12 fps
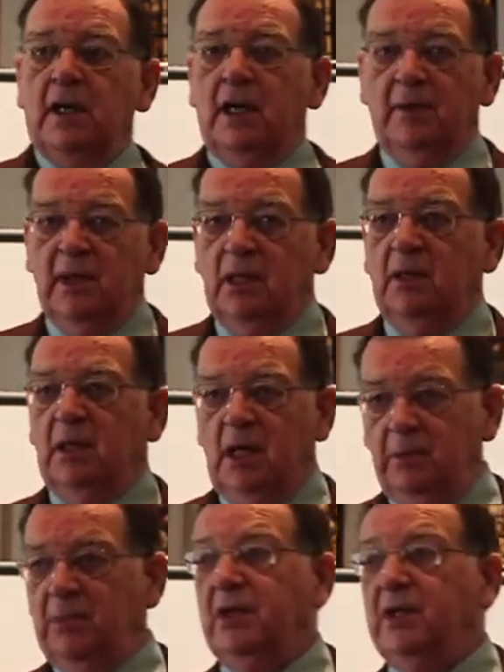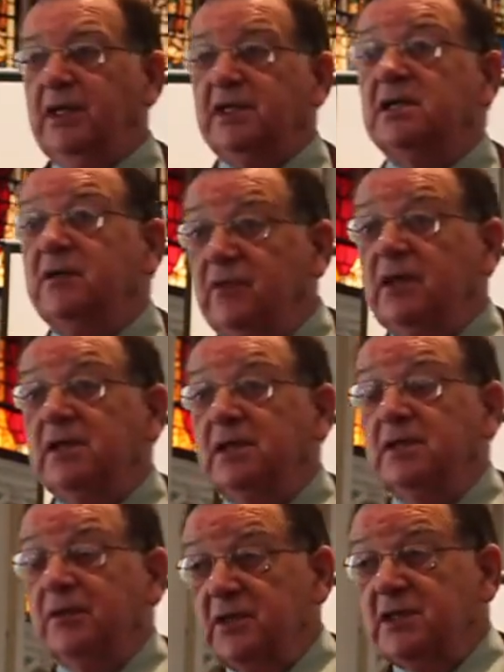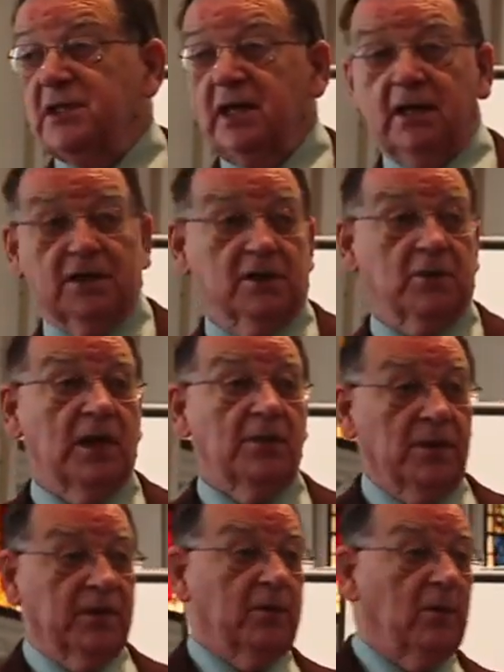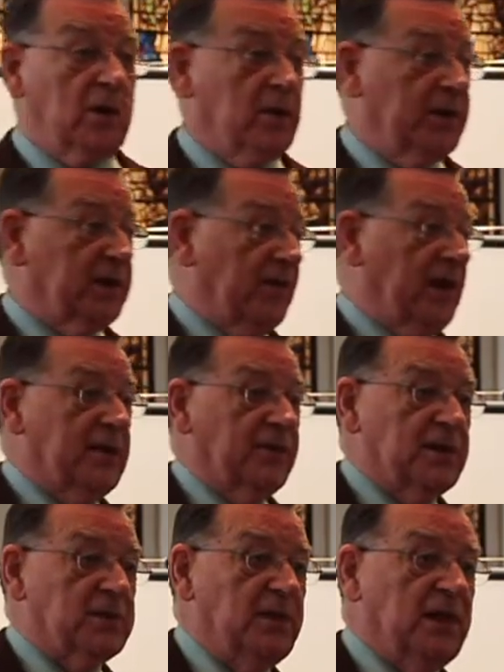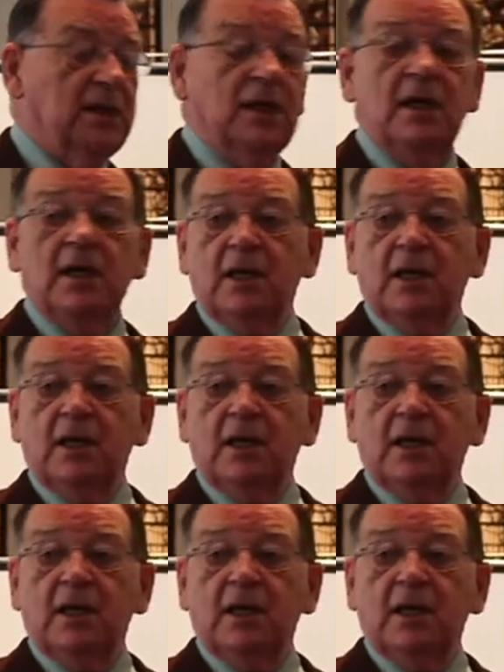And burning Servetus at the stake as well, but we won't go into that at this minute.